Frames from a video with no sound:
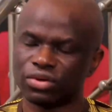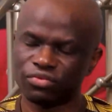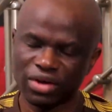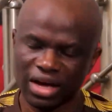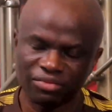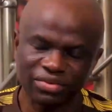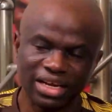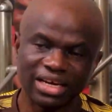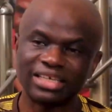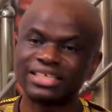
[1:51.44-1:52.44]
If you're
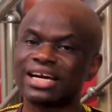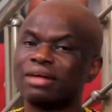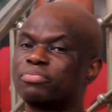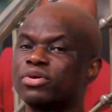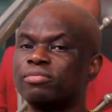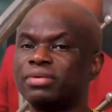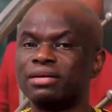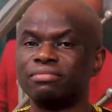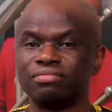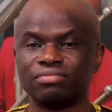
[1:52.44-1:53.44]
having electrical
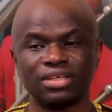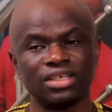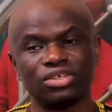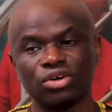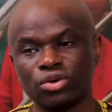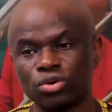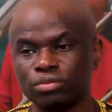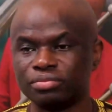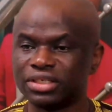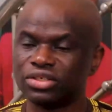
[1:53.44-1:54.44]
problem in your
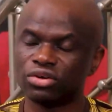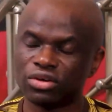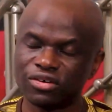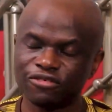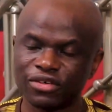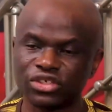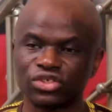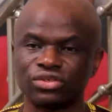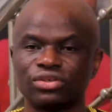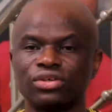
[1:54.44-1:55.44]
home, in your
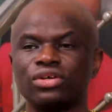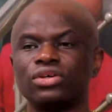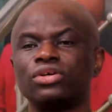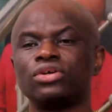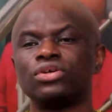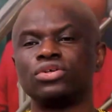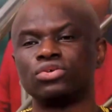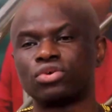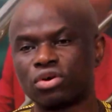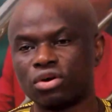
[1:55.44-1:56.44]
office,
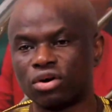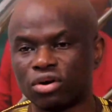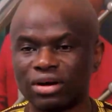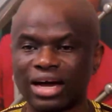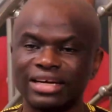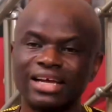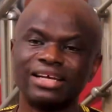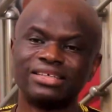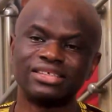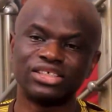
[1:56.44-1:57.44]
you call an
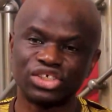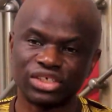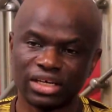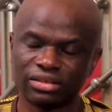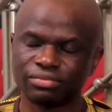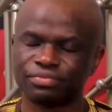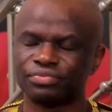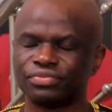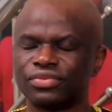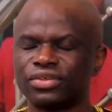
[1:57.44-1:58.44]
electrician.
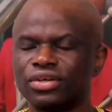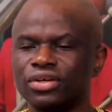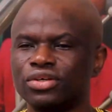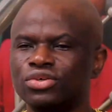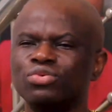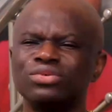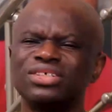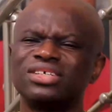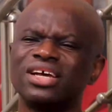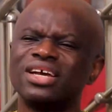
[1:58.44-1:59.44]
You
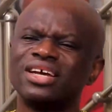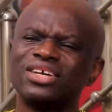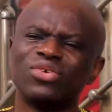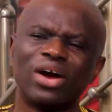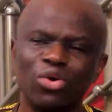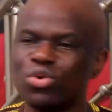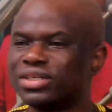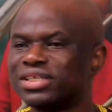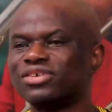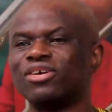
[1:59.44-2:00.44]
won't say you are
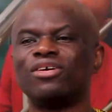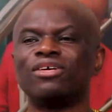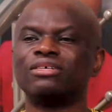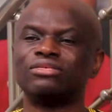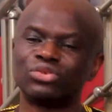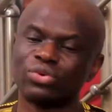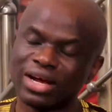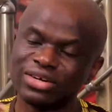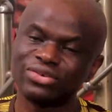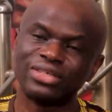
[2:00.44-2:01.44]
old enough
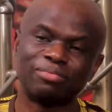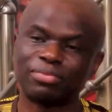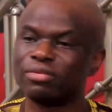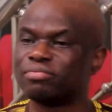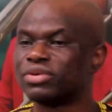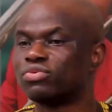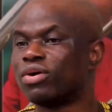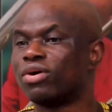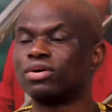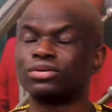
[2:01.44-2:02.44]
to handle the
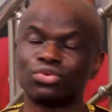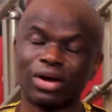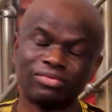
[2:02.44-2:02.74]
plumbing work, to